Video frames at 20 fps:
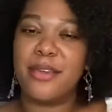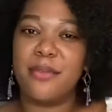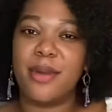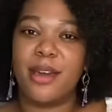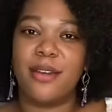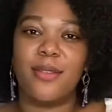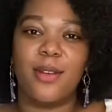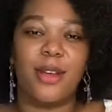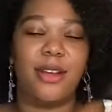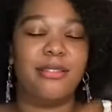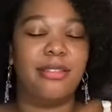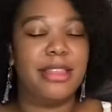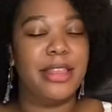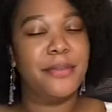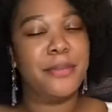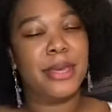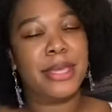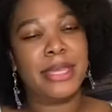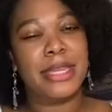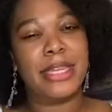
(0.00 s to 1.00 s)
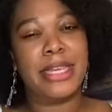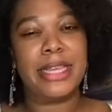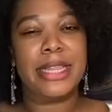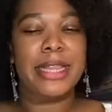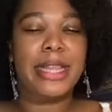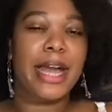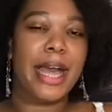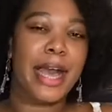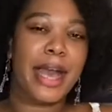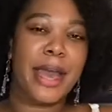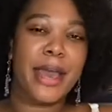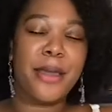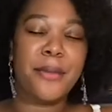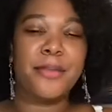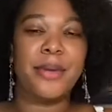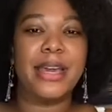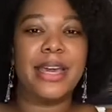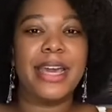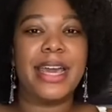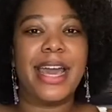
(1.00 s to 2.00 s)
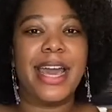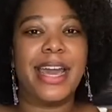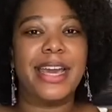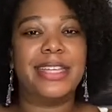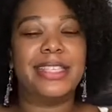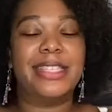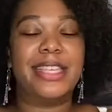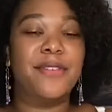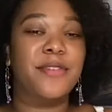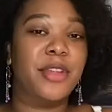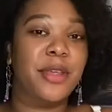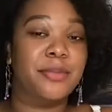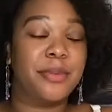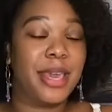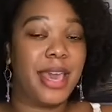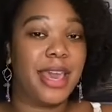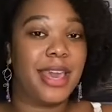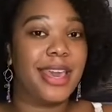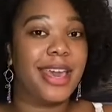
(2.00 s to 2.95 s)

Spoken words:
of our lemony lime 7-Up cake,